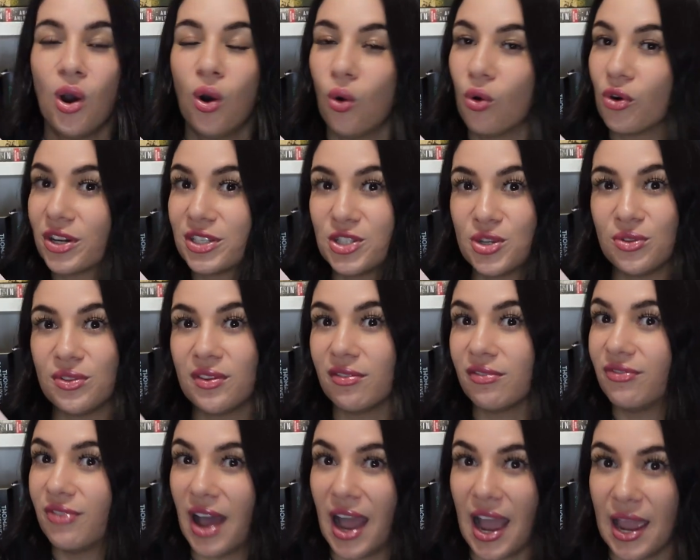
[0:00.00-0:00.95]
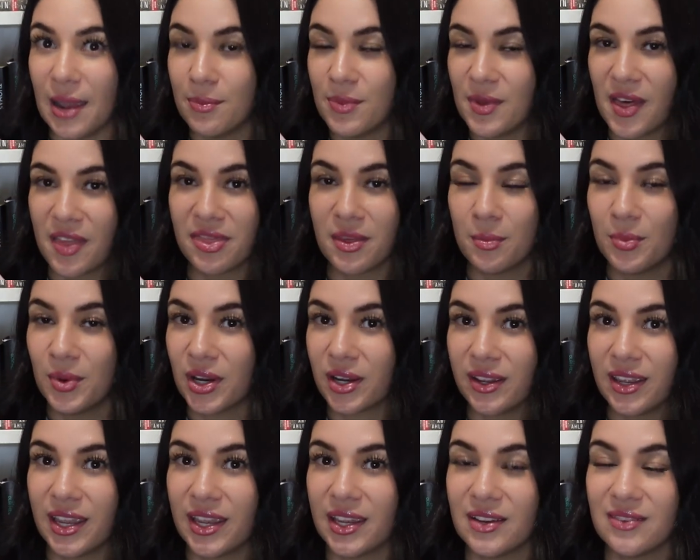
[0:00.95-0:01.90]
or to the vibe that the
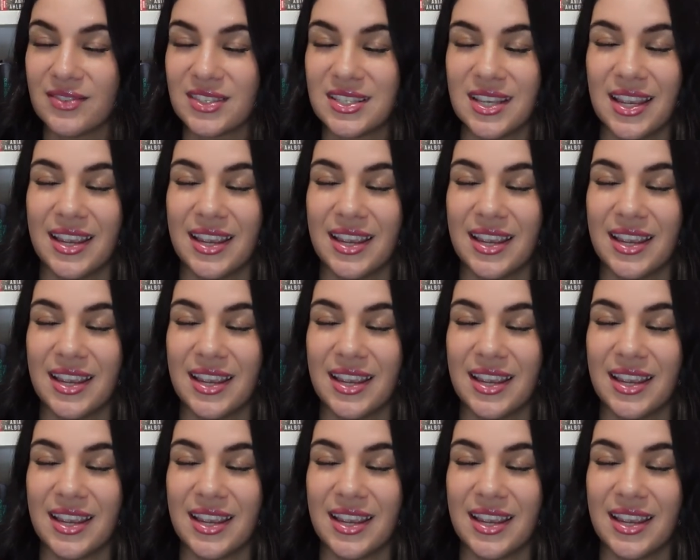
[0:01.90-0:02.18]
book gives.